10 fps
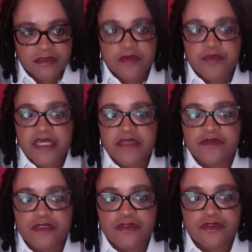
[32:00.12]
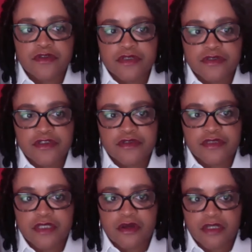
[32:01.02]
So based on the New York, New
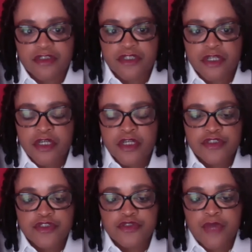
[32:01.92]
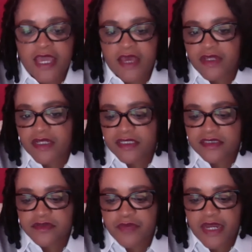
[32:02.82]
Jersey launch, do you have a
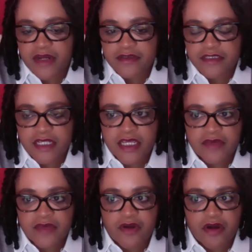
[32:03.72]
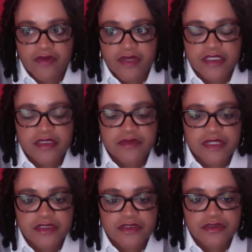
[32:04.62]
list of buyers that have already
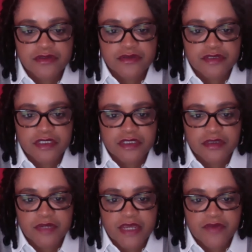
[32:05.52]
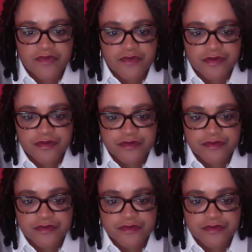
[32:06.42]
committed to using the platform?